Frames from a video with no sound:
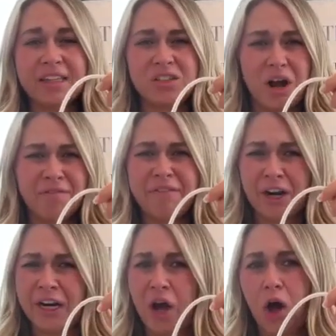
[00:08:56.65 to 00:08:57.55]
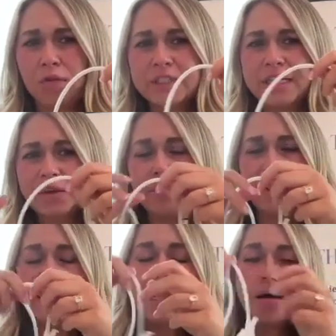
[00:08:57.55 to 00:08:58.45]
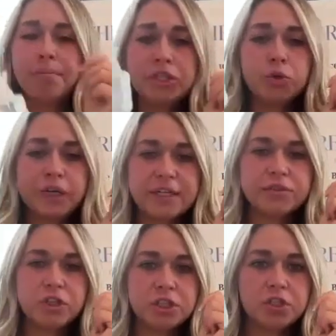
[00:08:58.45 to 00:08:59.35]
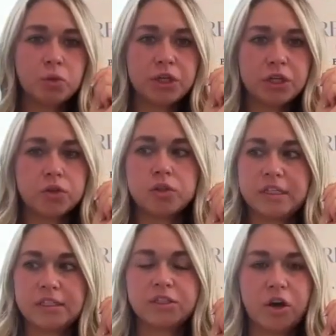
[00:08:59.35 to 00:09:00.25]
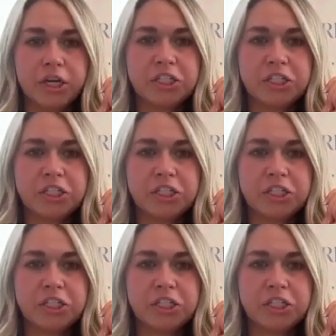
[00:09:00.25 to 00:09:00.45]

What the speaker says: It's not very often, but majority of surgeons will use, this is called a